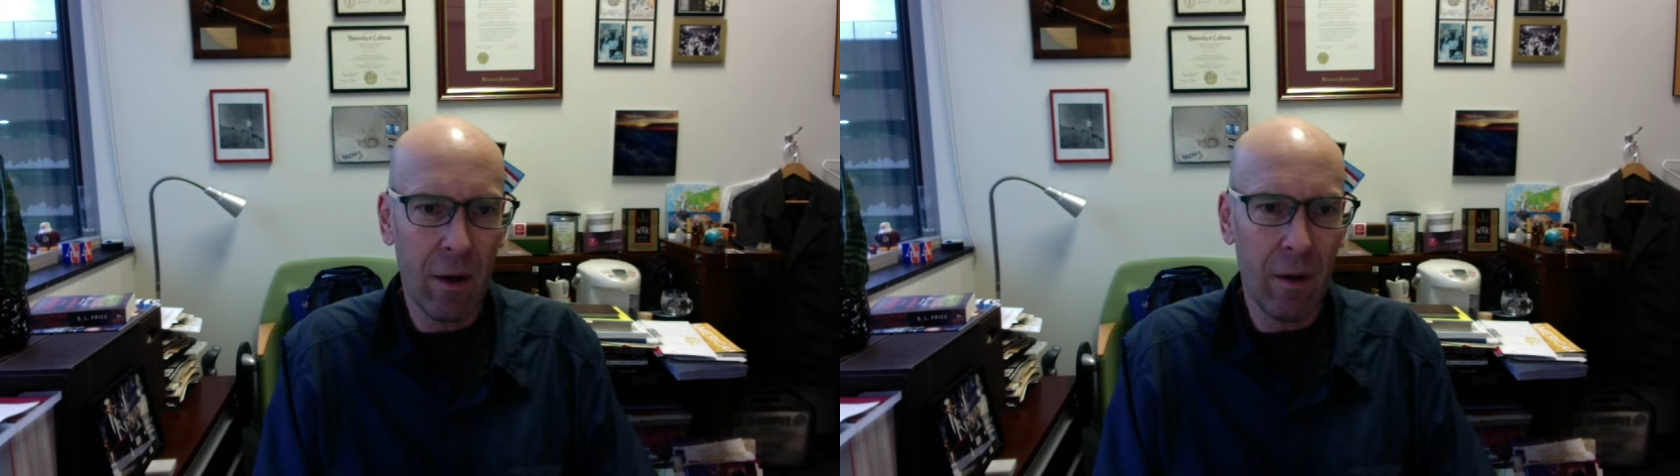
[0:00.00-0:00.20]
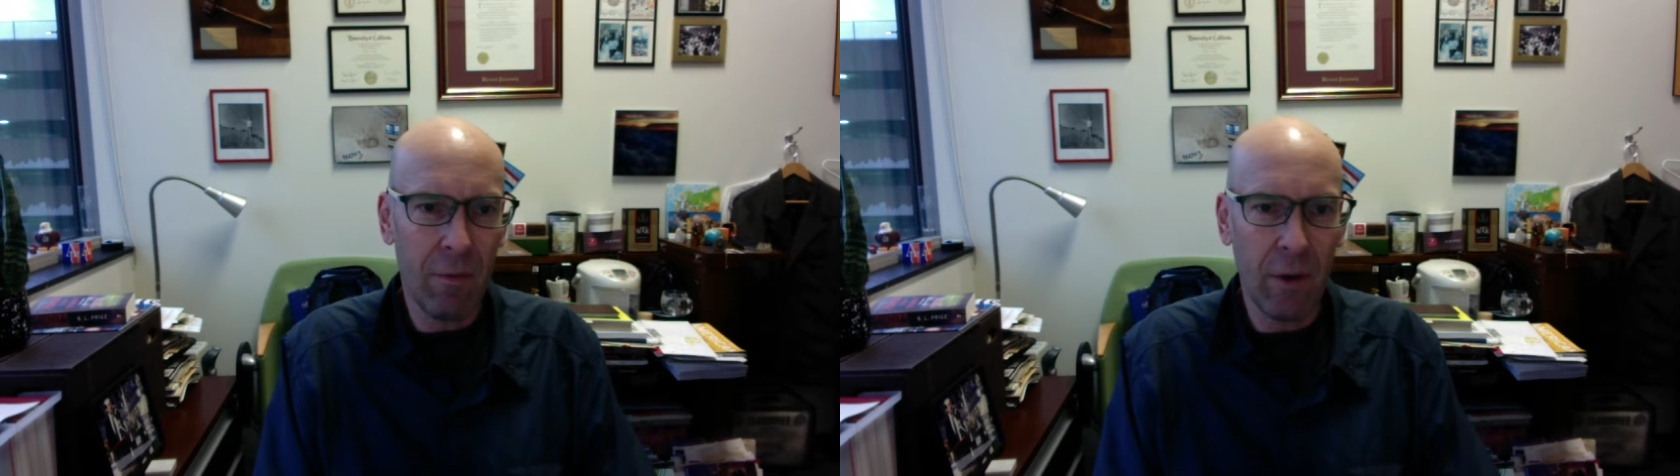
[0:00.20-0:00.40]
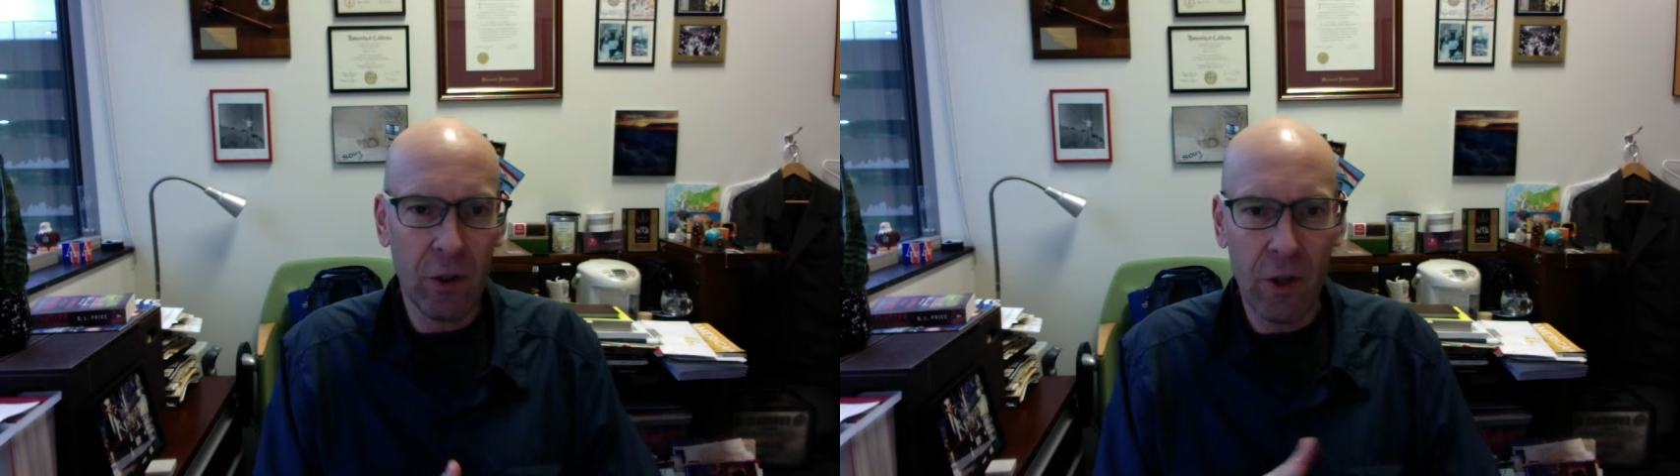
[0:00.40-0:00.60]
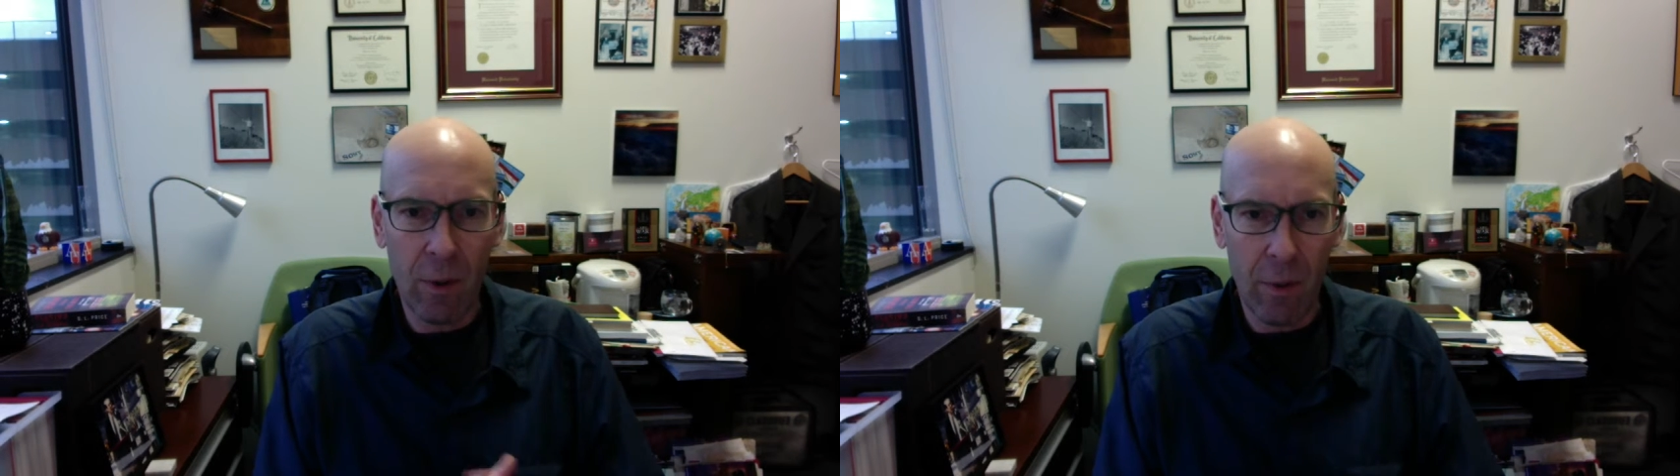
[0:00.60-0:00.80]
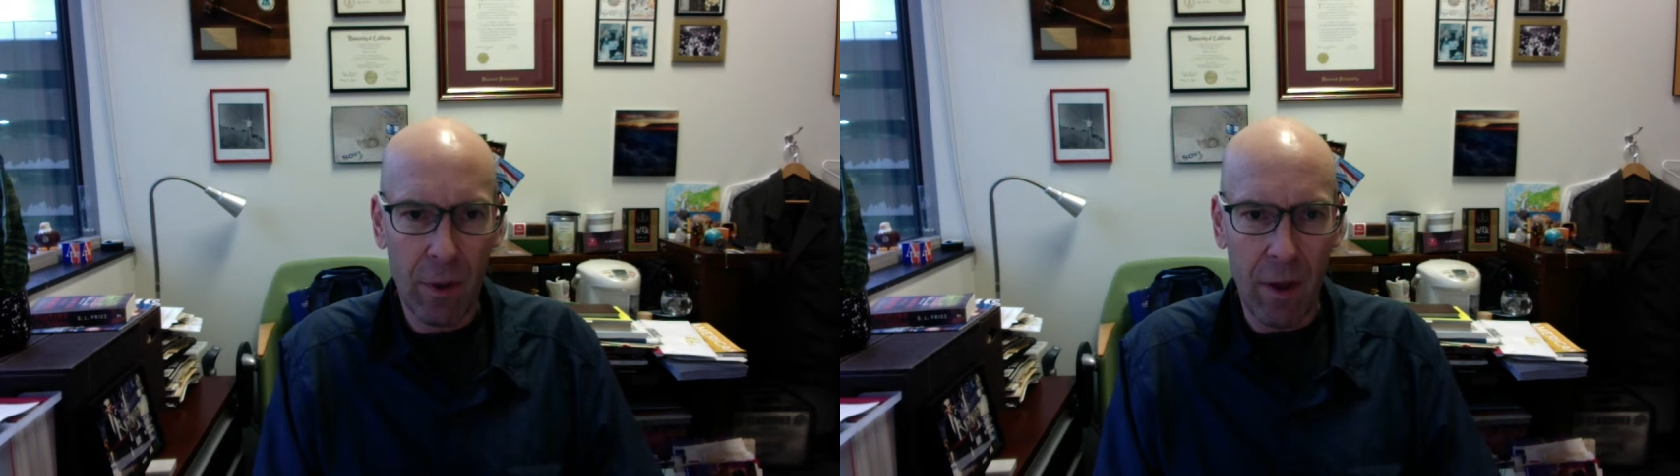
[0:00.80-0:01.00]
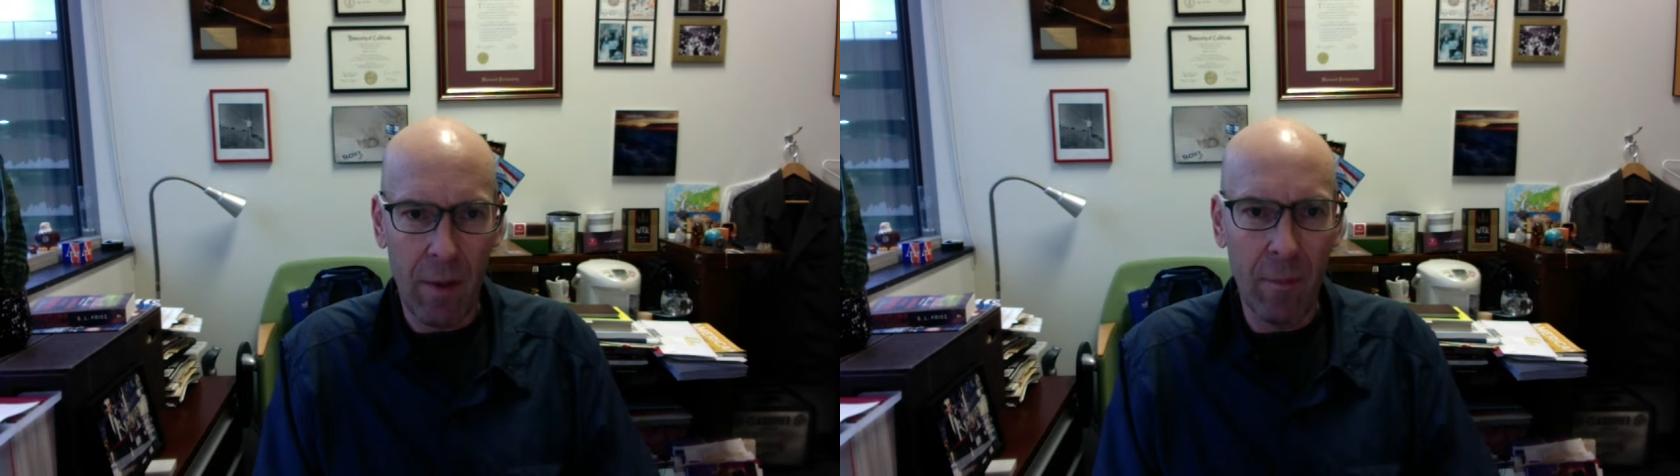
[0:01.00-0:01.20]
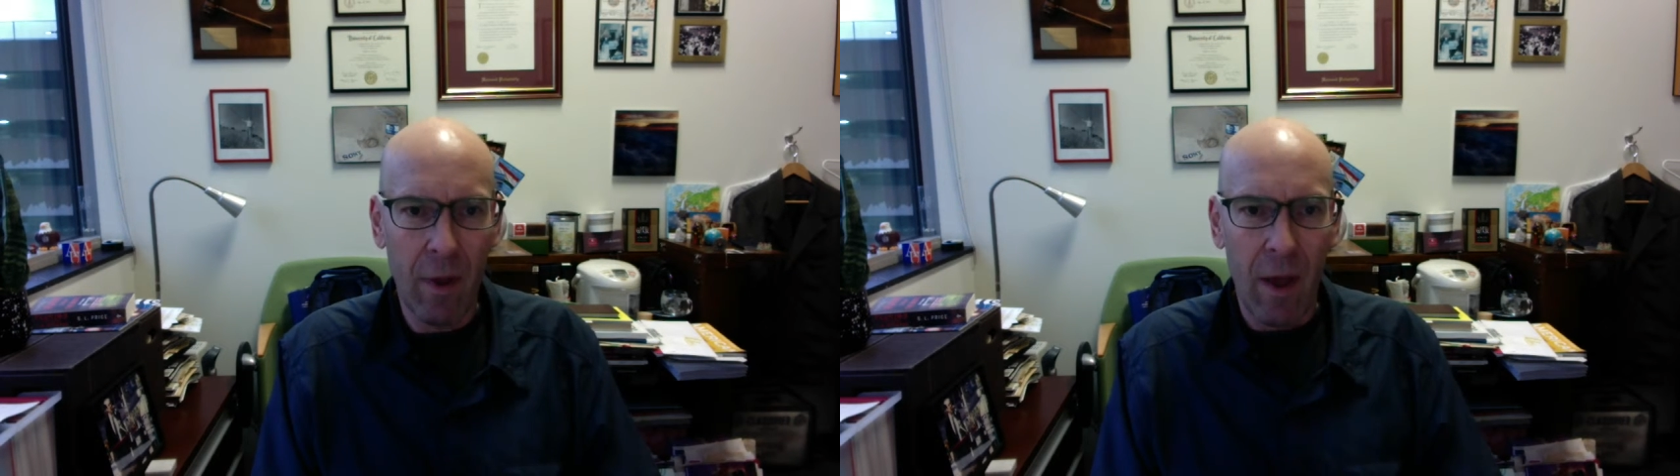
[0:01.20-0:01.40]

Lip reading: if I share it with them?